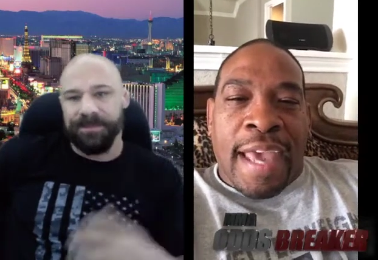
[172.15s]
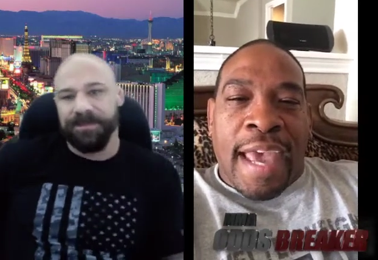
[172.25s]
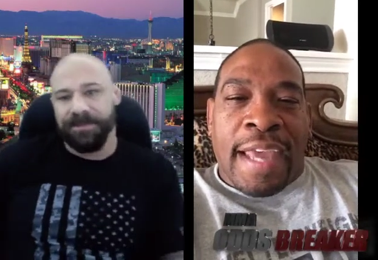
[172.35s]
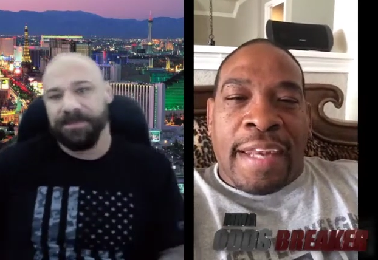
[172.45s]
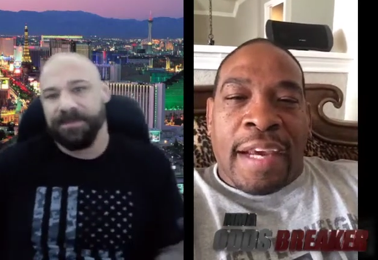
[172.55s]

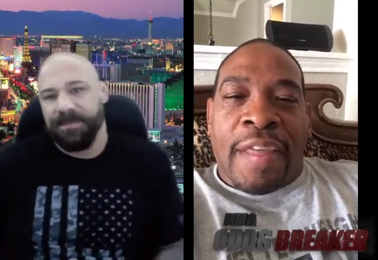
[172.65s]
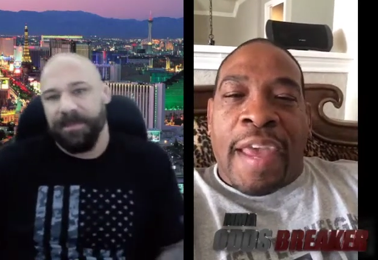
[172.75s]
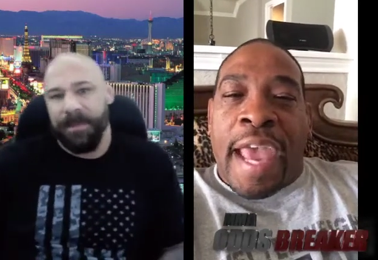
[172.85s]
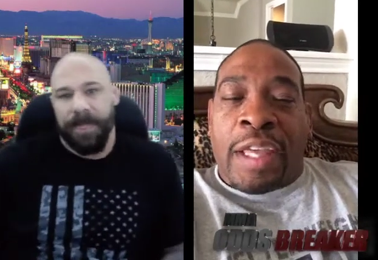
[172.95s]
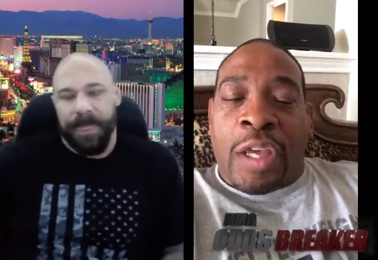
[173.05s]
Speaker 1: and uh, the
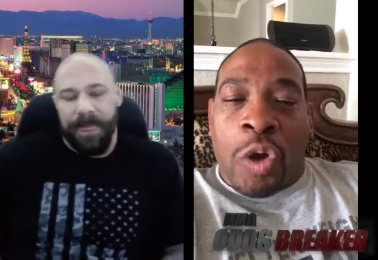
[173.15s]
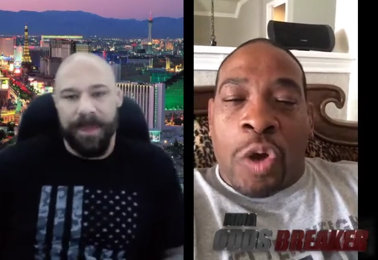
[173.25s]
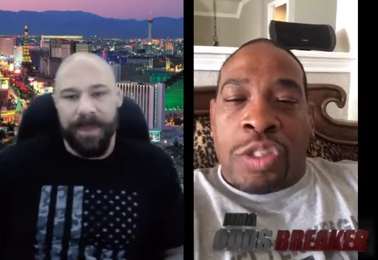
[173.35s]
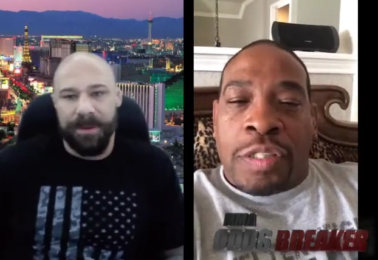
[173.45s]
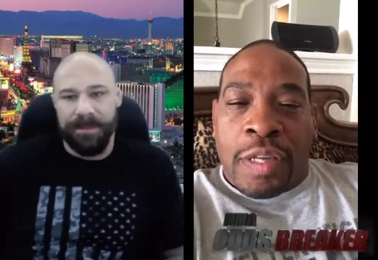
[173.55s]
head
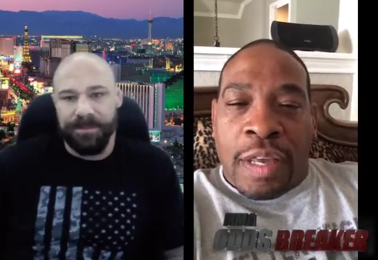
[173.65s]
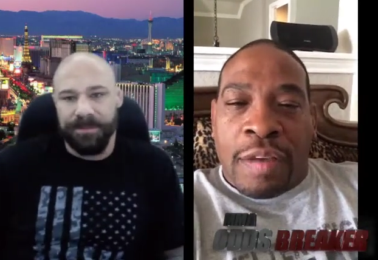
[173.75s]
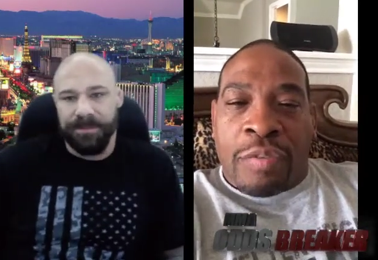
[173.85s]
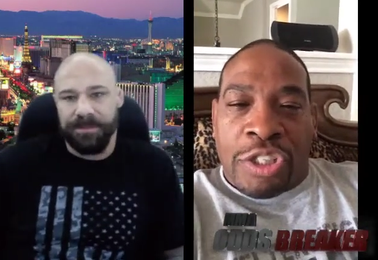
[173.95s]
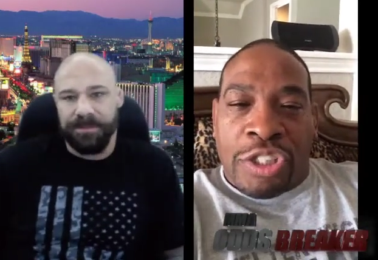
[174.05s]
coach
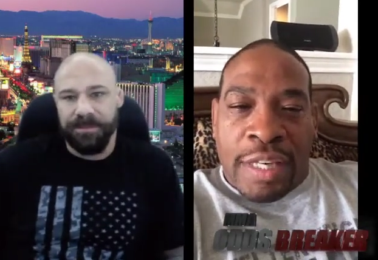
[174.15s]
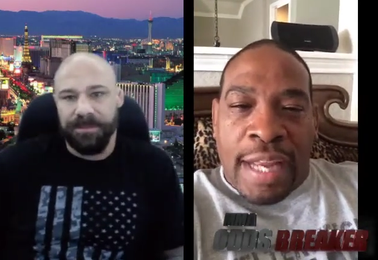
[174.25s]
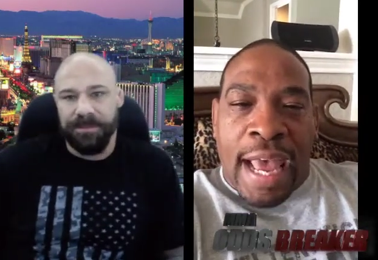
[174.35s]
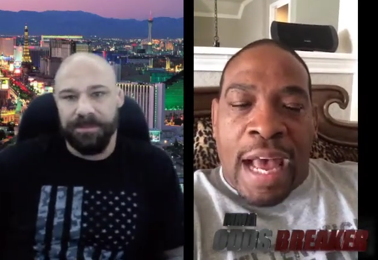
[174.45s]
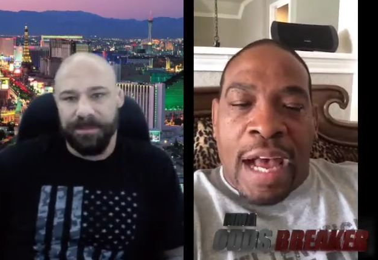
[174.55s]
of Russia
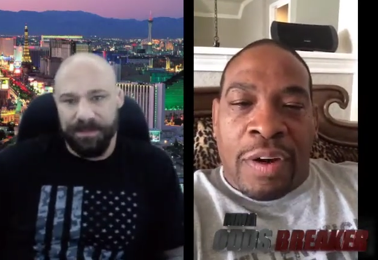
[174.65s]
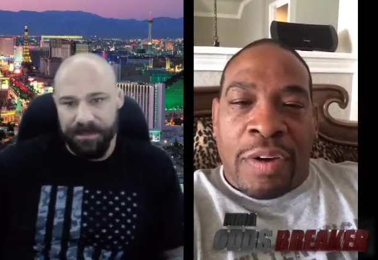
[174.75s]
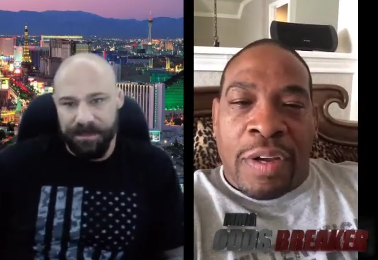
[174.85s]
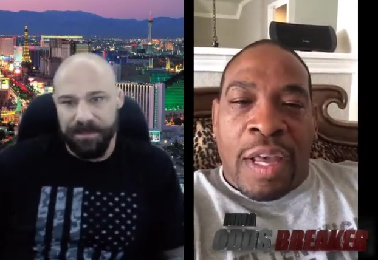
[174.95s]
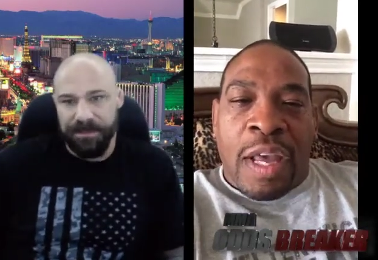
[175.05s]
now
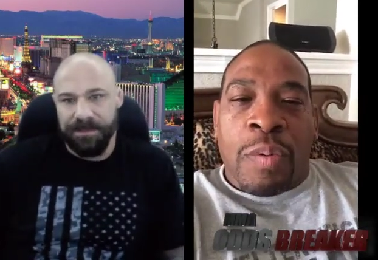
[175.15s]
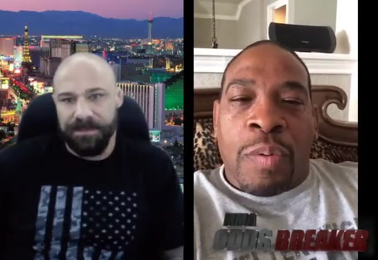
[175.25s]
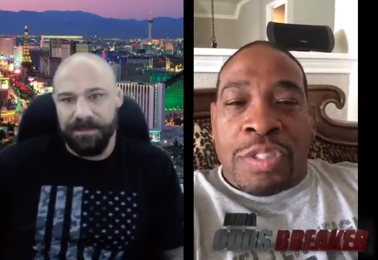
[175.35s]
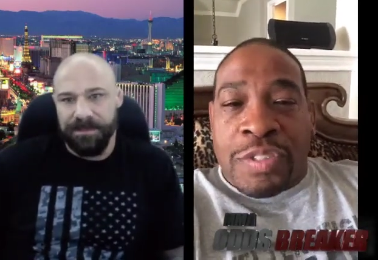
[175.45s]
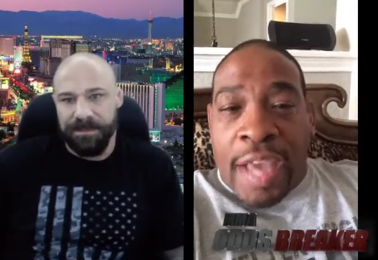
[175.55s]

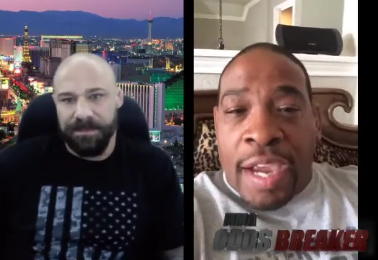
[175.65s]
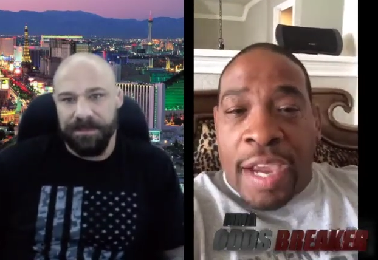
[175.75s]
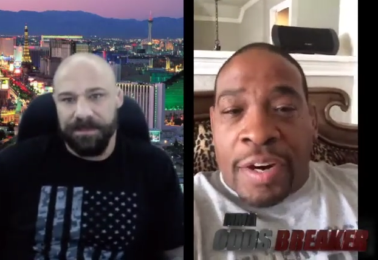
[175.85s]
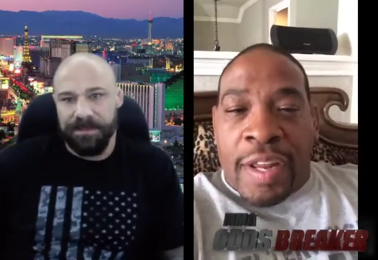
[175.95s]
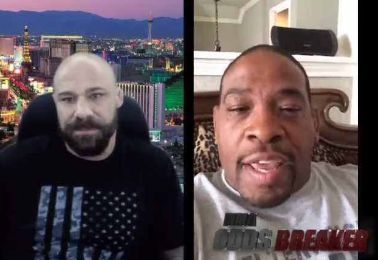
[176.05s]
was
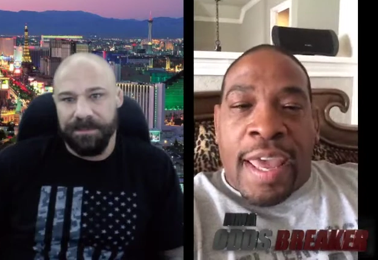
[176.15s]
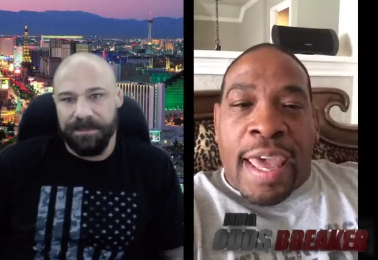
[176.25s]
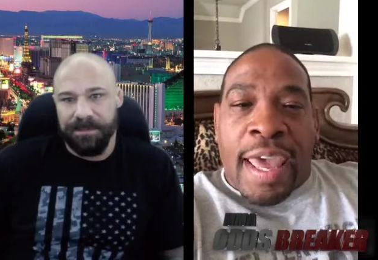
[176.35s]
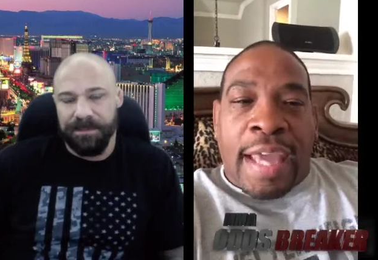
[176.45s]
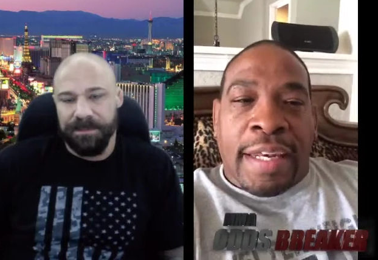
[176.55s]
there,
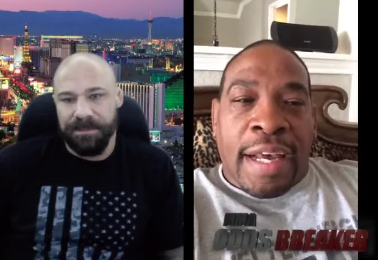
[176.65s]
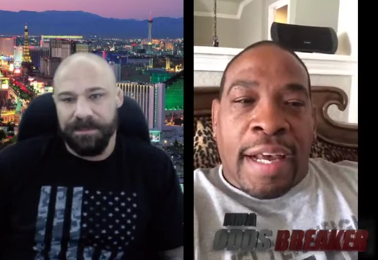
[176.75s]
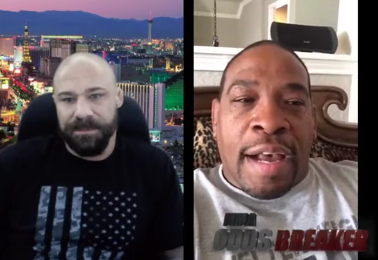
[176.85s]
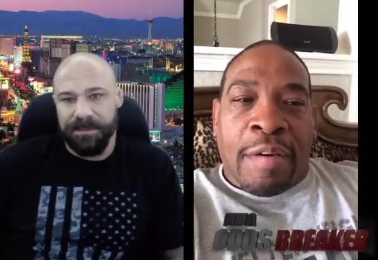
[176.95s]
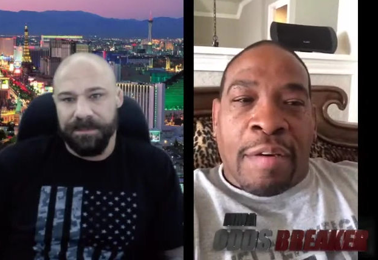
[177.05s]
and,
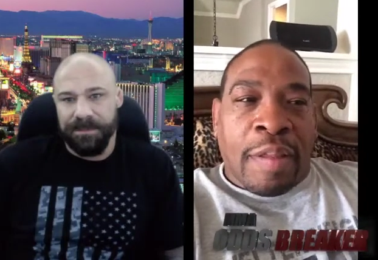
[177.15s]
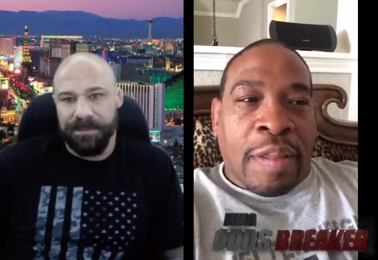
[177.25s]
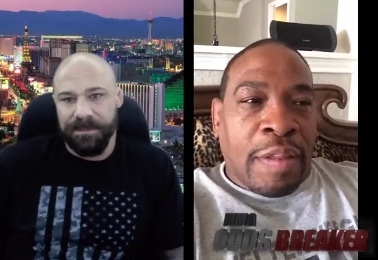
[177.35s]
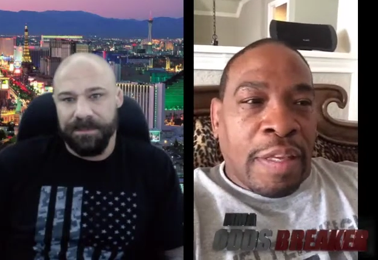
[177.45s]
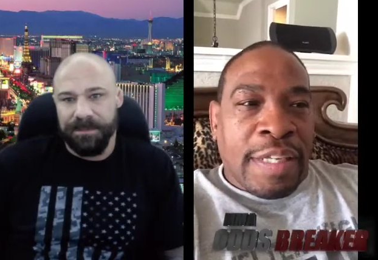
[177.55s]
uh, and,
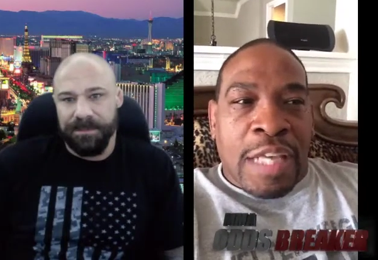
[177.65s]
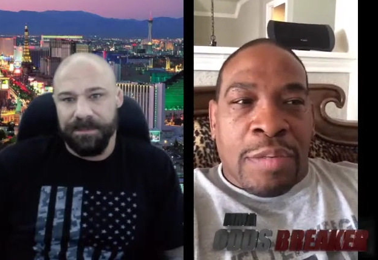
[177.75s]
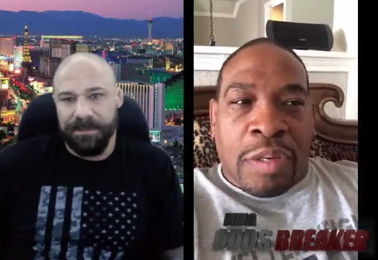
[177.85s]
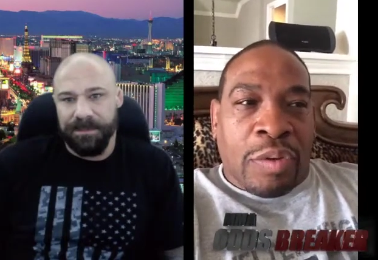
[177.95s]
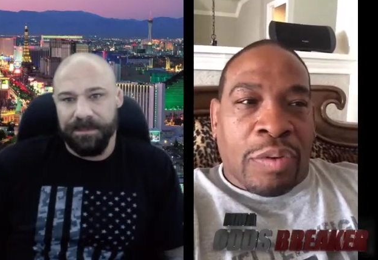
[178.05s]
and these guys
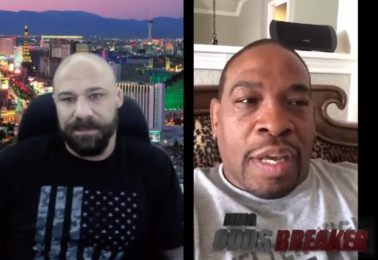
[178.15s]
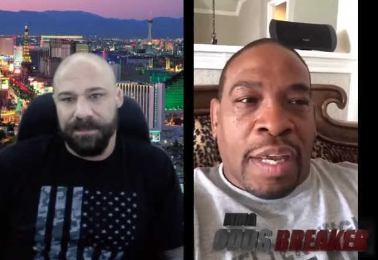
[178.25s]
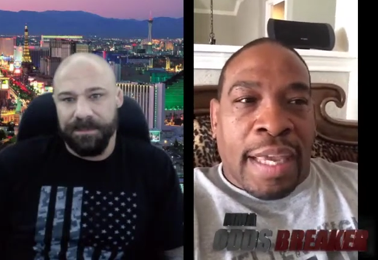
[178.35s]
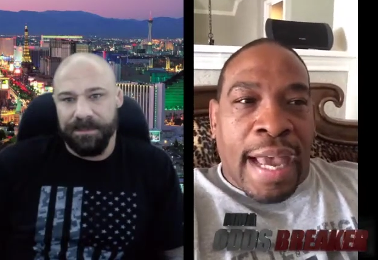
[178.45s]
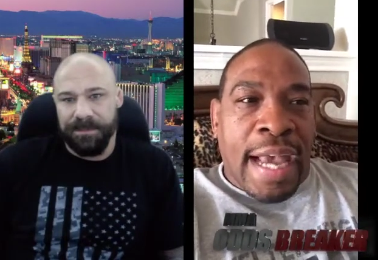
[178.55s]
are little
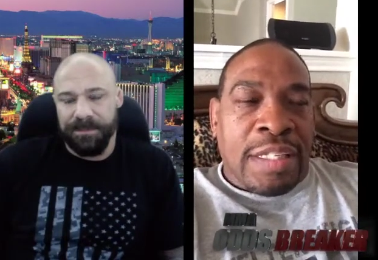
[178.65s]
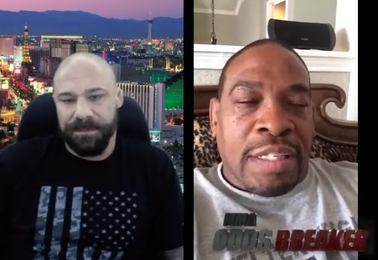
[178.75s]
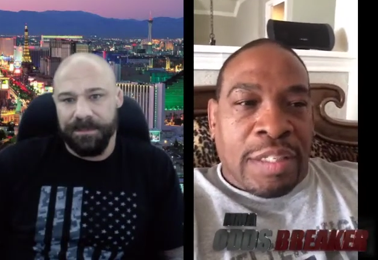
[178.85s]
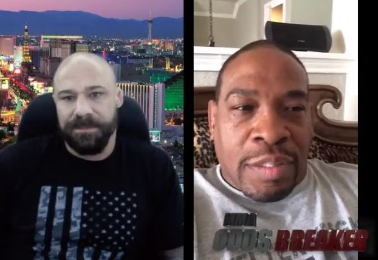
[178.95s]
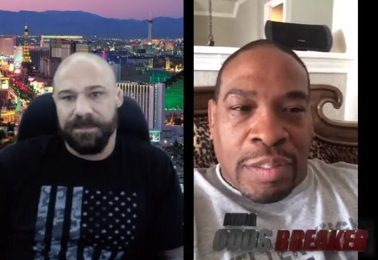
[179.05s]
young guys,
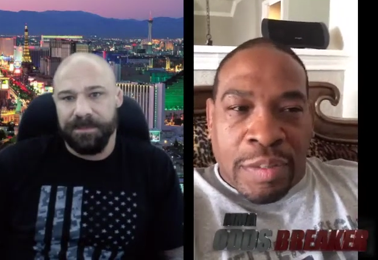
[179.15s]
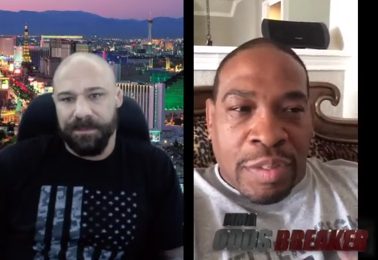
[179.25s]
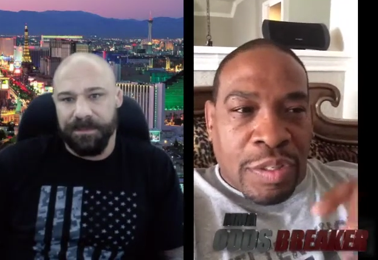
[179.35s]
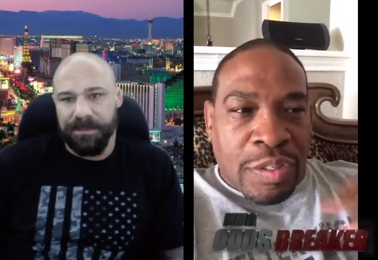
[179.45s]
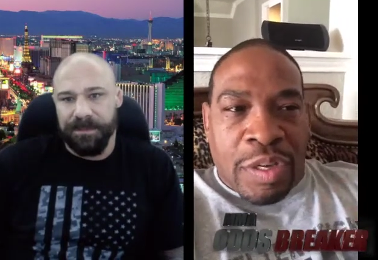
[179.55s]
and it's,
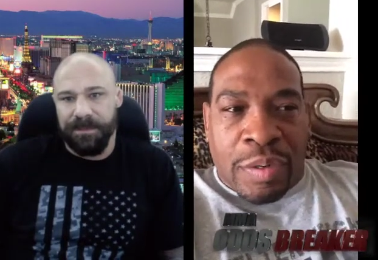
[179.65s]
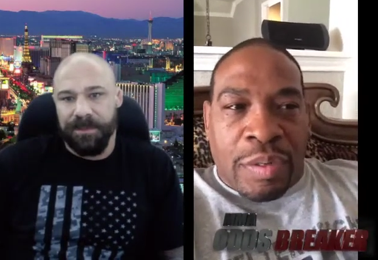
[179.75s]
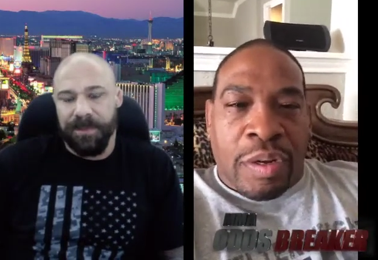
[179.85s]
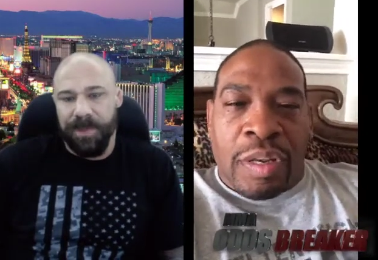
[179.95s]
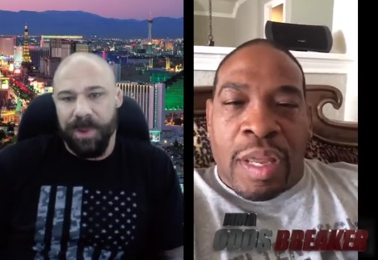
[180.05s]
is their,
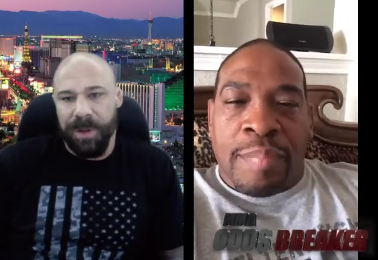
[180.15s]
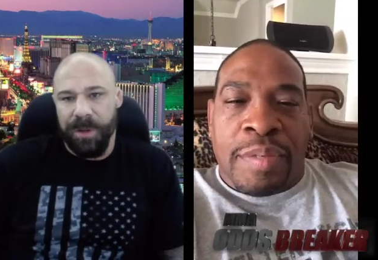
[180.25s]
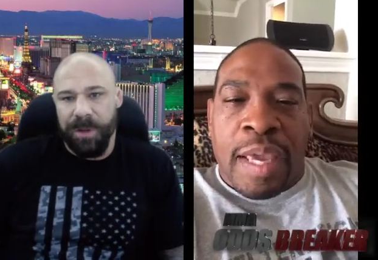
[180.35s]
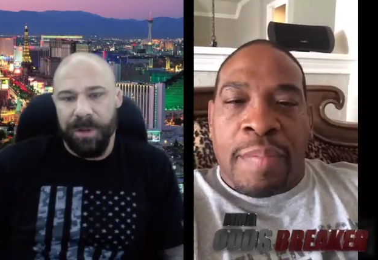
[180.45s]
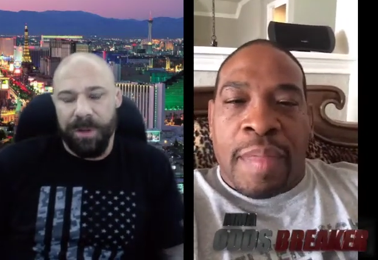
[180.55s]
their club
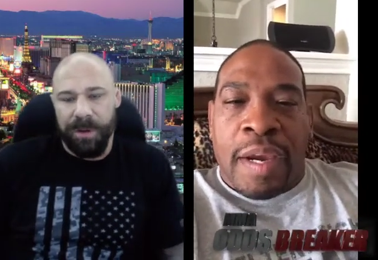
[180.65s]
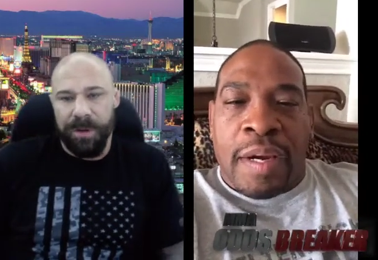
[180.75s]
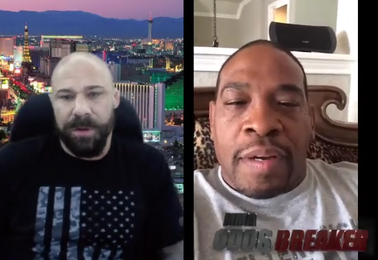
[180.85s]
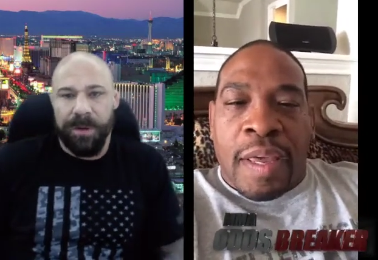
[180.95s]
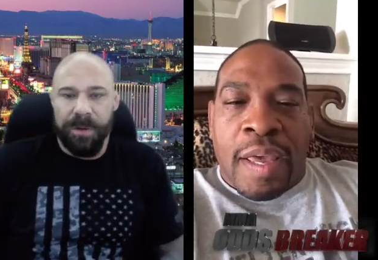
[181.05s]
team there.